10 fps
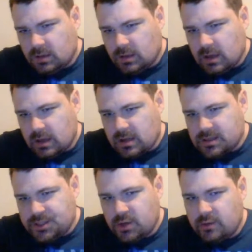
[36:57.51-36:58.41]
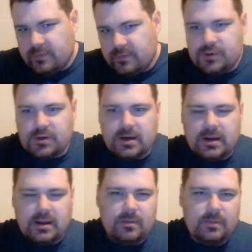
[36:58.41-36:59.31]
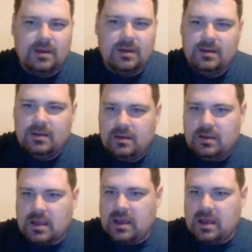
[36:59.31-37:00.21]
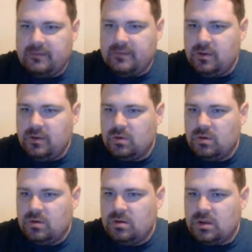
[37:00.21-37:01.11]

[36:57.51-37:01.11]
I got 0 views right now. I had a view. Oh,